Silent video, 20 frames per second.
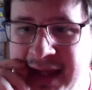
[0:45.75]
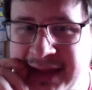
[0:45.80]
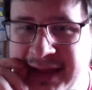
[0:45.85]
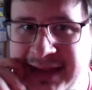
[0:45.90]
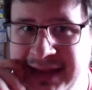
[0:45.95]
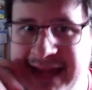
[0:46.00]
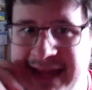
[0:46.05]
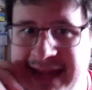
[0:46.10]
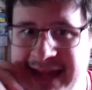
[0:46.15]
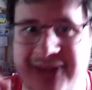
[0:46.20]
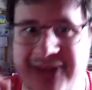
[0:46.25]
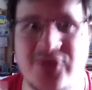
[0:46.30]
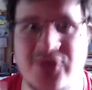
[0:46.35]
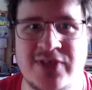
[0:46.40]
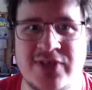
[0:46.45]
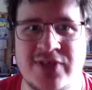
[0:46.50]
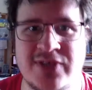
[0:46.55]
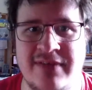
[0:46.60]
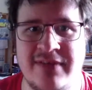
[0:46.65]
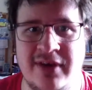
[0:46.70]
That's not
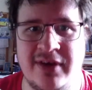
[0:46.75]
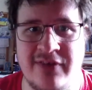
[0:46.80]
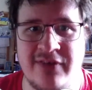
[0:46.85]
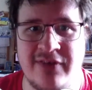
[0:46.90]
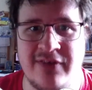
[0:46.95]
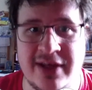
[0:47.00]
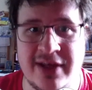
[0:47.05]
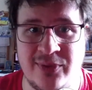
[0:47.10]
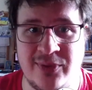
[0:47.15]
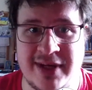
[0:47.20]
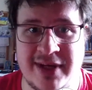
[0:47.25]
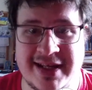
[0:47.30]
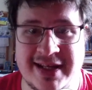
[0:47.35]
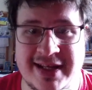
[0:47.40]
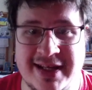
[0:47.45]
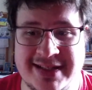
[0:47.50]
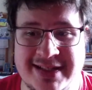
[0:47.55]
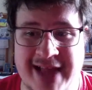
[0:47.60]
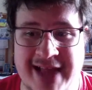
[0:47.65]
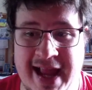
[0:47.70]
something I really wanted to
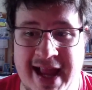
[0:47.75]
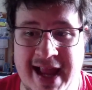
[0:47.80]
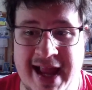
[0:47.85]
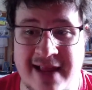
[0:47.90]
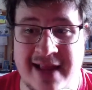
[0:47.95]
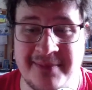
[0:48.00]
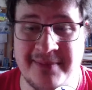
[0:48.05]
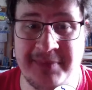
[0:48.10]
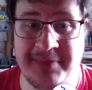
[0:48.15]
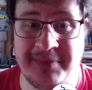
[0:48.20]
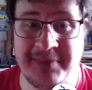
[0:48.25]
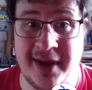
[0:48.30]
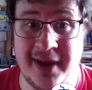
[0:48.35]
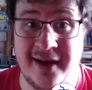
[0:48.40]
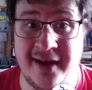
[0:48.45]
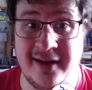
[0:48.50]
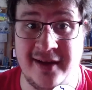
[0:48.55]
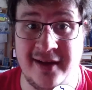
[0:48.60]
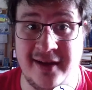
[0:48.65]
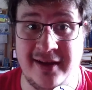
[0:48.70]
say, but
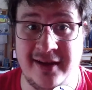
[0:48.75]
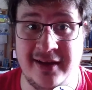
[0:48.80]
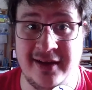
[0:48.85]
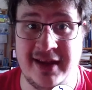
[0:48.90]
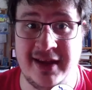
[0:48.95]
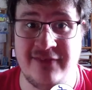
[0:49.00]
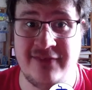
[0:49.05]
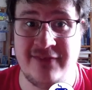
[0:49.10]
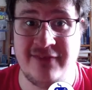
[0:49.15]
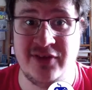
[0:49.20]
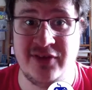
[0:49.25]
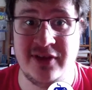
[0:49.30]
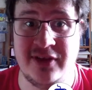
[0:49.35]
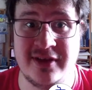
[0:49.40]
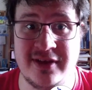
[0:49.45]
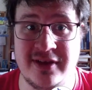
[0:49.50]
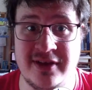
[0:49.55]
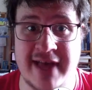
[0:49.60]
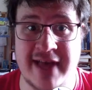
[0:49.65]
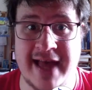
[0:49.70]
if you look
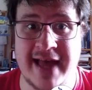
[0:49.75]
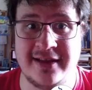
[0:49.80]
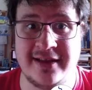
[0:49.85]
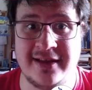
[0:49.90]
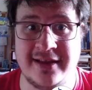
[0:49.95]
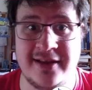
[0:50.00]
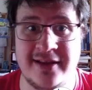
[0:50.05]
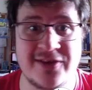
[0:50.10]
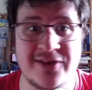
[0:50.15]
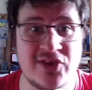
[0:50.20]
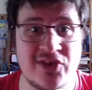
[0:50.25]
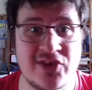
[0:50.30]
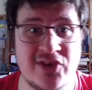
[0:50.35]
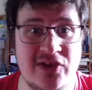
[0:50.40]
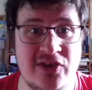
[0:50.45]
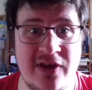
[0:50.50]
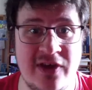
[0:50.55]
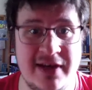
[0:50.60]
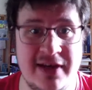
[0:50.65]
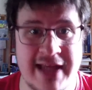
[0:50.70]
at the last
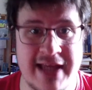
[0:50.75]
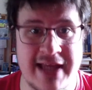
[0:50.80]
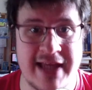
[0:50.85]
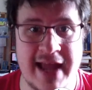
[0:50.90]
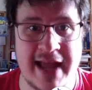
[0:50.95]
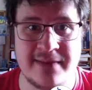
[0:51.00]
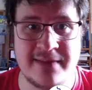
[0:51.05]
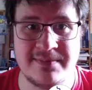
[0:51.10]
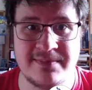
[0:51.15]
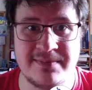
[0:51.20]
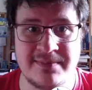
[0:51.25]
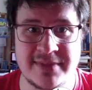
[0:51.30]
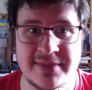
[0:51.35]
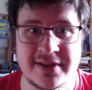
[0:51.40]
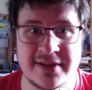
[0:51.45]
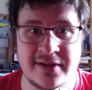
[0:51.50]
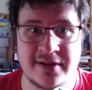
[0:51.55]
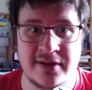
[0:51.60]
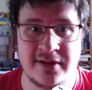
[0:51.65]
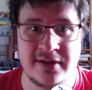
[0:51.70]
9 games,
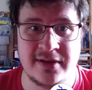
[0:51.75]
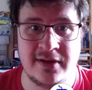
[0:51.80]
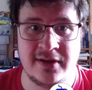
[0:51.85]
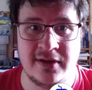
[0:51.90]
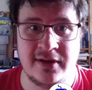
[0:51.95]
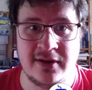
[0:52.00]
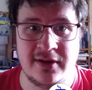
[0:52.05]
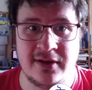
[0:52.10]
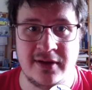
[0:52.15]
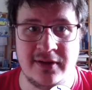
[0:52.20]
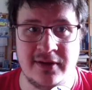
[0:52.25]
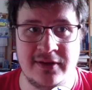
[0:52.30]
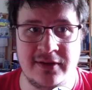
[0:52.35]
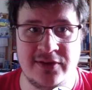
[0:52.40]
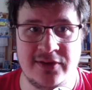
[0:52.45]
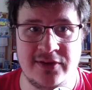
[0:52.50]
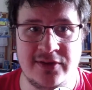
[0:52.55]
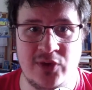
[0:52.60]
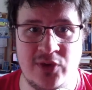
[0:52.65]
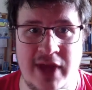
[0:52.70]

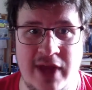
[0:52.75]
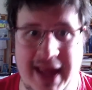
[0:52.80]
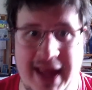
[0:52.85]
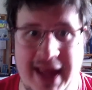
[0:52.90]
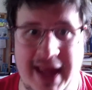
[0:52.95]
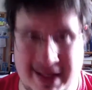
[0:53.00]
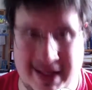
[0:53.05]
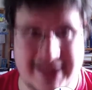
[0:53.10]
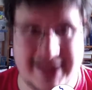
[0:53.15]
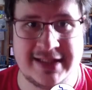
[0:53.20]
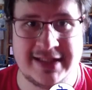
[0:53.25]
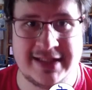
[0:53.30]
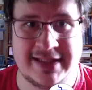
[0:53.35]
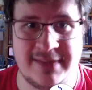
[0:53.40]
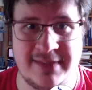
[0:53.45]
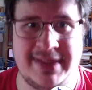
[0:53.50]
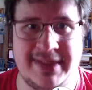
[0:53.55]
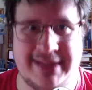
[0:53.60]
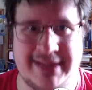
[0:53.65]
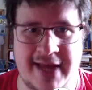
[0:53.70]
it needs to be
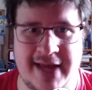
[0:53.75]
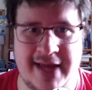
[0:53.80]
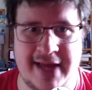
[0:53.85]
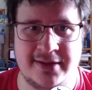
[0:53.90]
said.